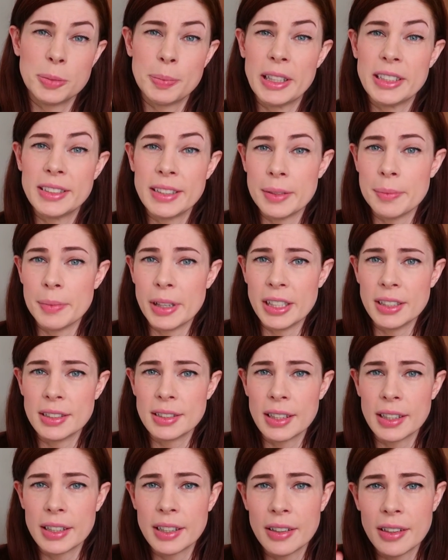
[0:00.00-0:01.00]
basically means
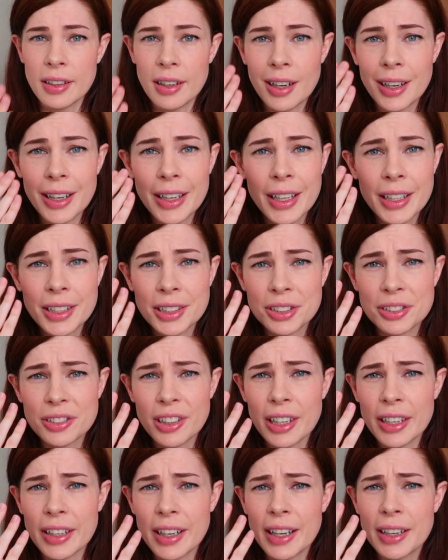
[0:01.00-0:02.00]
that your eye has
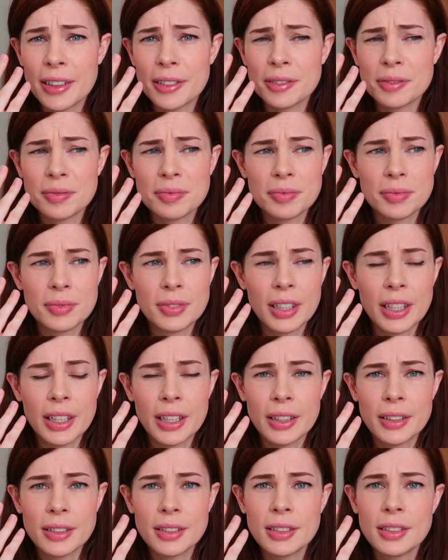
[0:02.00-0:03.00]
dried out,
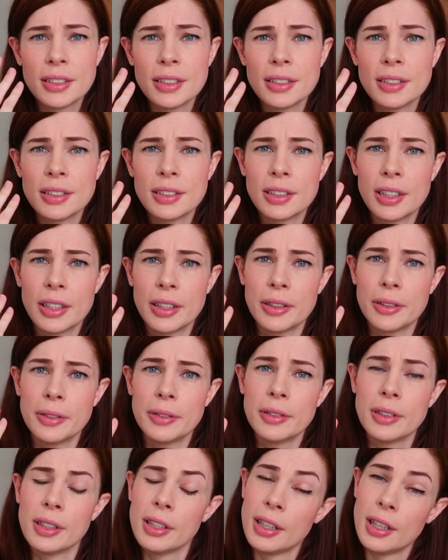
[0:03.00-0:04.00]
and so
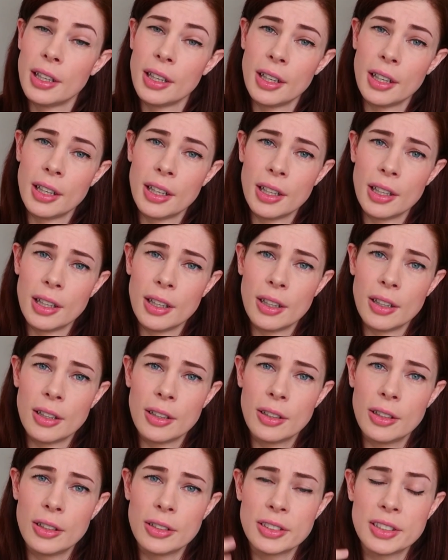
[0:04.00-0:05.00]

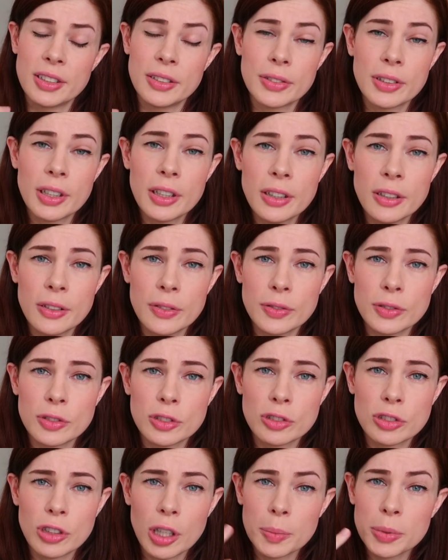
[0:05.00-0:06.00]
lots of kind of
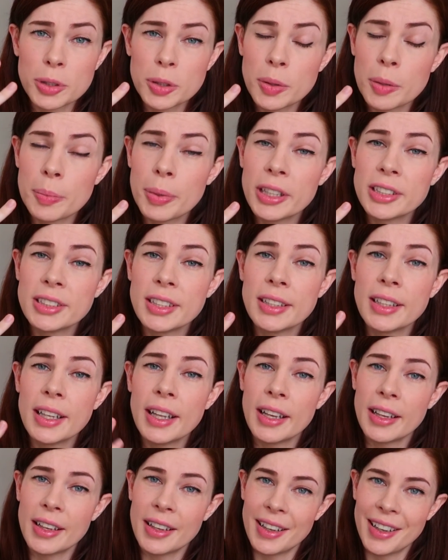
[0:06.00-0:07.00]
drops were put in
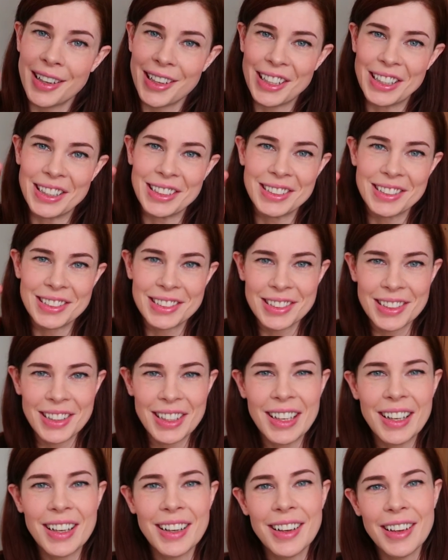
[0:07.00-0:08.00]
there, and
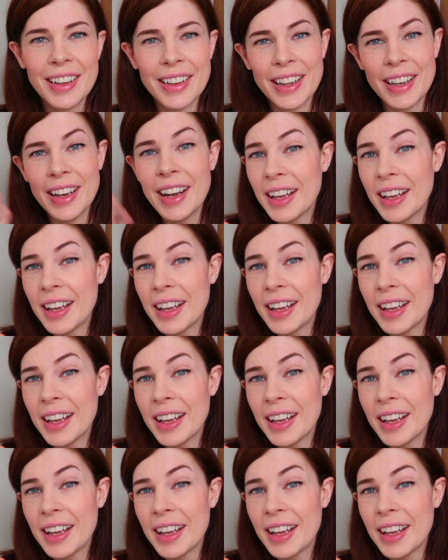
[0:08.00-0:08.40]
I then